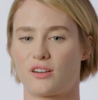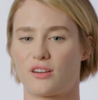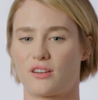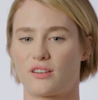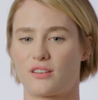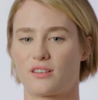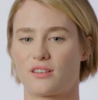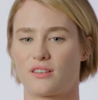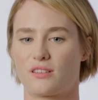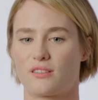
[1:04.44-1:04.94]

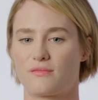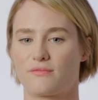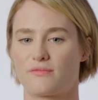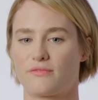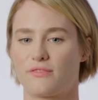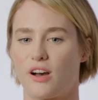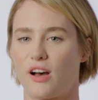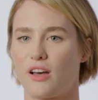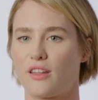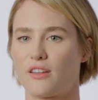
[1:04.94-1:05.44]
her
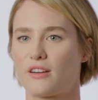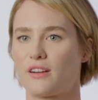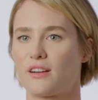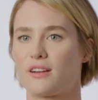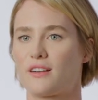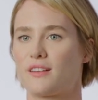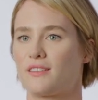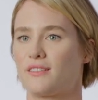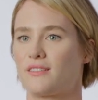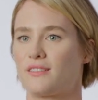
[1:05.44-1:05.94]
father
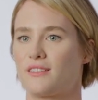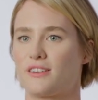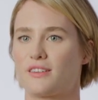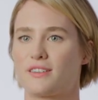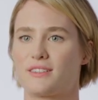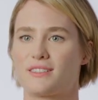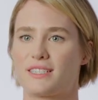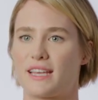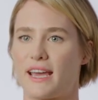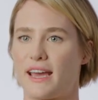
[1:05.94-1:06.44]
and
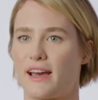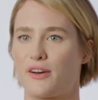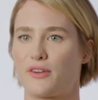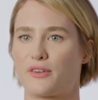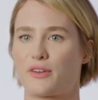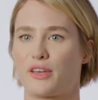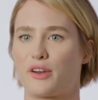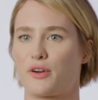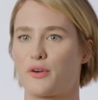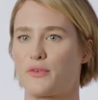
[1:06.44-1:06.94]
her
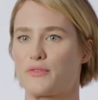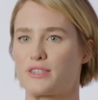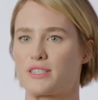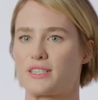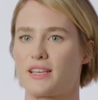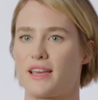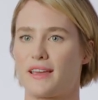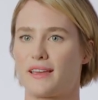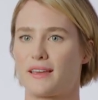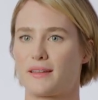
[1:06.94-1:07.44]
town get
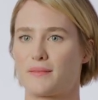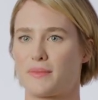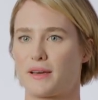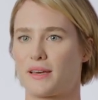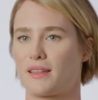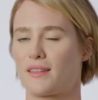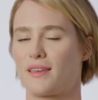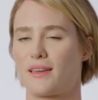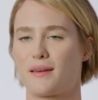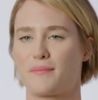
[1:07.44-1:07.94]
overtaken
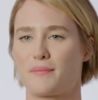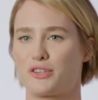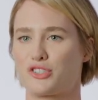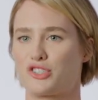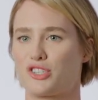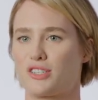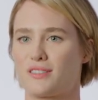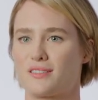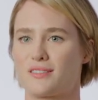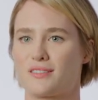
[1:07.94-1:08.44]
by the
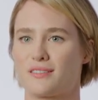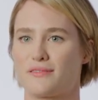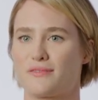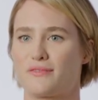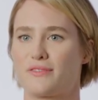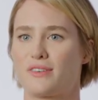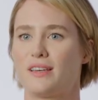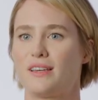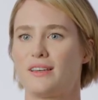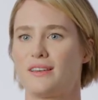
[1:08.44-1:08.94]
ambitions
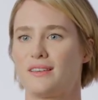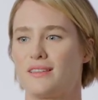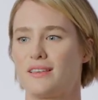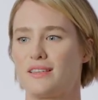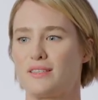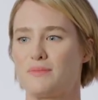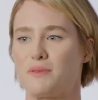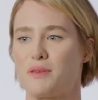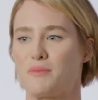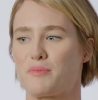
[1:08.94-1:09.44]
of
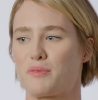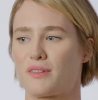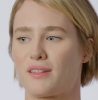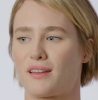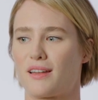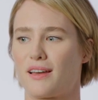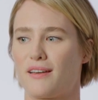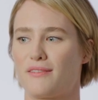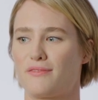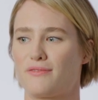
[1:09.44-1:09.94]
these people
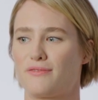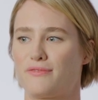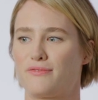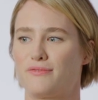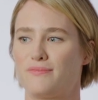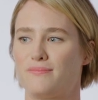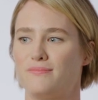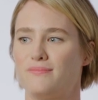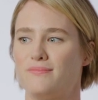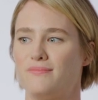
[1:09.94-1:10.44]
that have
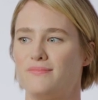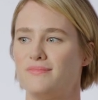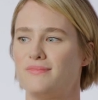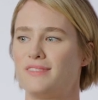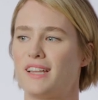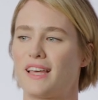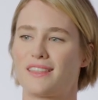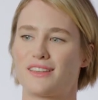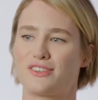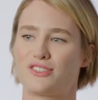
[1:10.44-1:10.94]

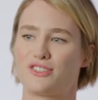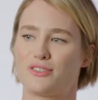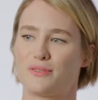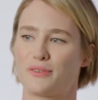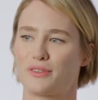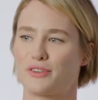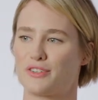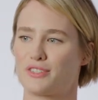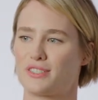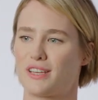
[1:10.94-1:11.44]
nothing to do
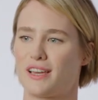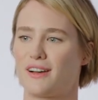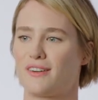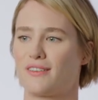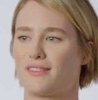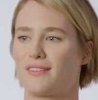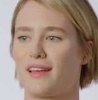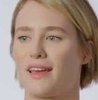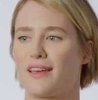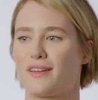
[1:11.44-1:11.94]
with her
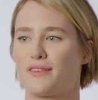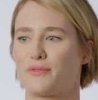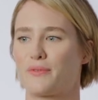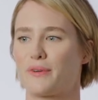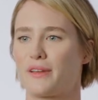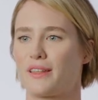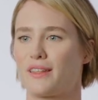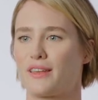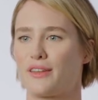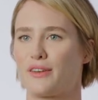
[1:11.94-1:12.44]
town and
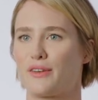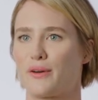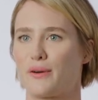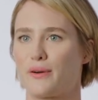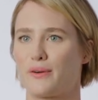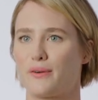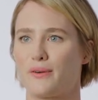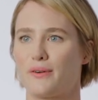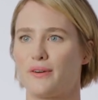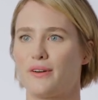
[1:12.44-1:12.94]
really
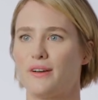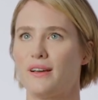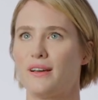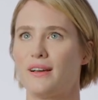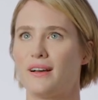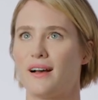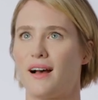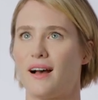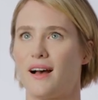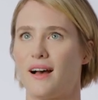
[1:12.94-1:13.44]
no
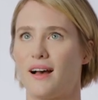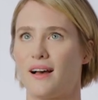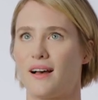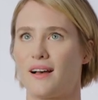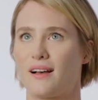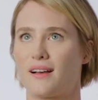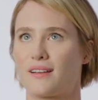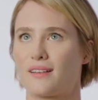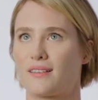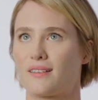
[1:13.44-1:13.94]

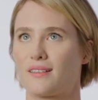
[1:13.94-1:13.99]
uh,